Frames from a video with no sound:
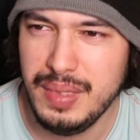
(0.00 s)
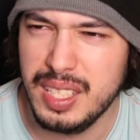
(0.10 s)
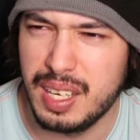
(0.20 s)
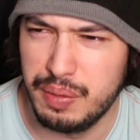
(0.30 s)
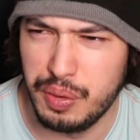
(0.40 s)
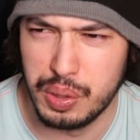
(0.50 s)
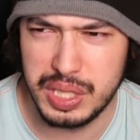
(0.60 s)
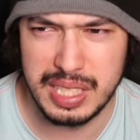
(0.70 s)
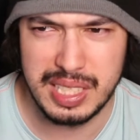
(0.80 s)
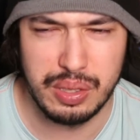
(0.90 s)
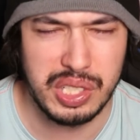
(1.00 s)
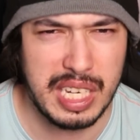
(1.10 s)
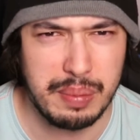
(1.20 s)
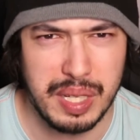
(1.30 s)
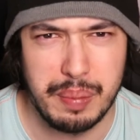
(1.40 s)
Unfortunately, until
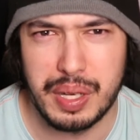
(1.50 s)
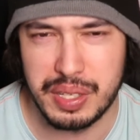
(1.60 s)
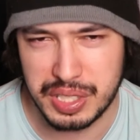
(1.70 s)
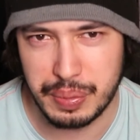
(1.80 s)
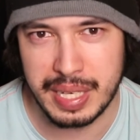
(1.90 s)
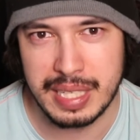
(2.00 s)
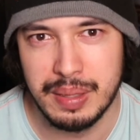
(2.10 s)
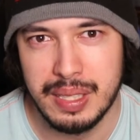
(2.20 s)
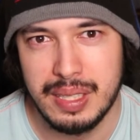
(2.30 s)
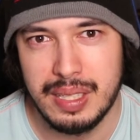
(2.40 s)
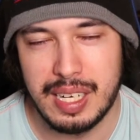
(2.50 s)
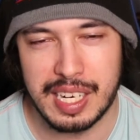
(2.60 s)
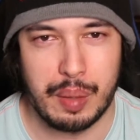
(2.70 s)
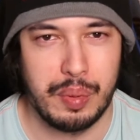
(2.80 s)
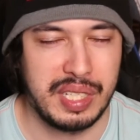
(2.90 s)
James Hunt passed away a
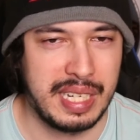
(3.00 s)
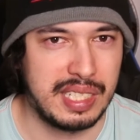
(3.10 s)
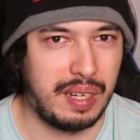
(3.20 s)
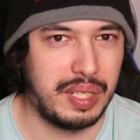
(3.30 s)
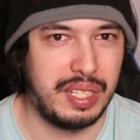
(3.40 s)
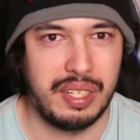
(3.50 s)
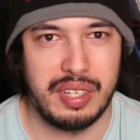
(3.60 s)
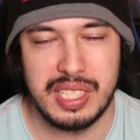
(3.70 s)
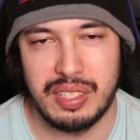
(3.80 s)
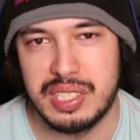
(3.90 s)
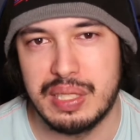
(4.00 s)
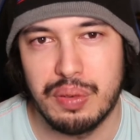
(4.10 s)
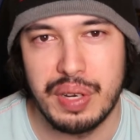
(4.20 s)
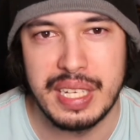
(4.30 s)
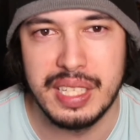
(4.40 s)
couple of days after the
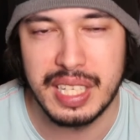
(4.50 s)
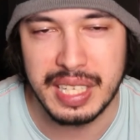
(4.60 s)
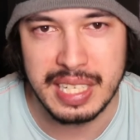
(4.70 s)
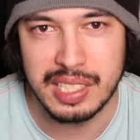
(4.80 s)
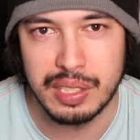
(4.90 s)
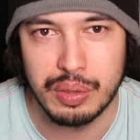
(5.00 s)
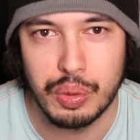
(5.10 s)
1993 Canadian